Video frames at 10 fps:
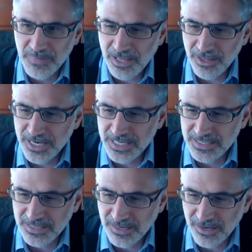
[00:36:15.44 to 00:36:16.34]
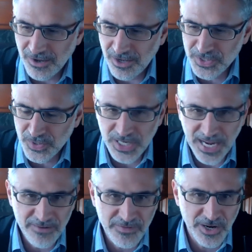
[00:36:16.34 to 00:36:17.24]
Ellen is also a
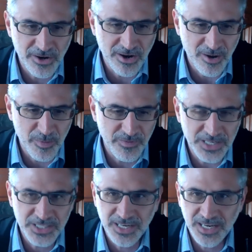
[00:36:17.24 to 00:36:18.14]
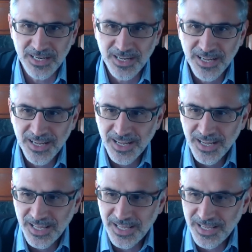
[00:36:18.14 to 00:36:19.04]
giant figure in our profession, and
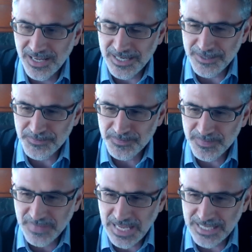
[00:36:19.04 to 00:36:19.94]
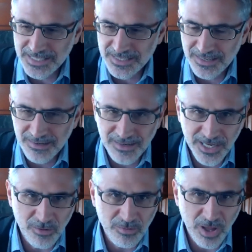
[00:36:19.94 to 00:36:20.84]
he has
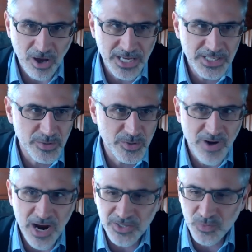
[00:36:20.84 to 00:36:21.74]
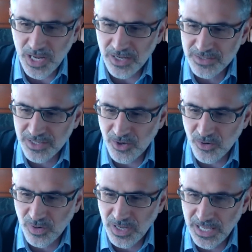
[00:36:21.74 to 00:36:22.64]
long history with Ron as well.
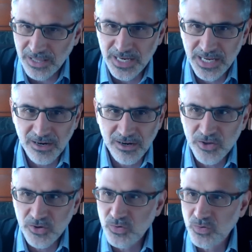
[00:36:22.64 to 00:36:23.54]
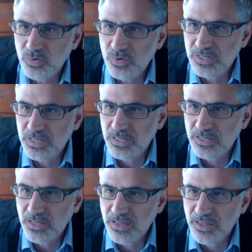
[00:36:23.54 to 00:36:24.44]
So Ellen, are you
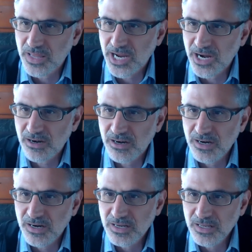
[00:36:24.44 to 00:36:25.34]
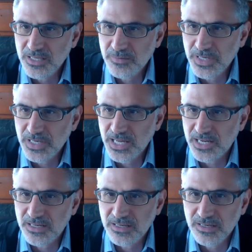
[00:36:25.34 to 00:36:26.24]
there? Let me kind
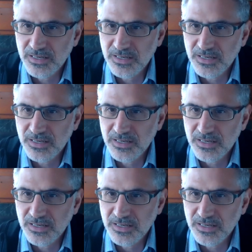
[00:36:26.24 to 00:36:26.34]
of.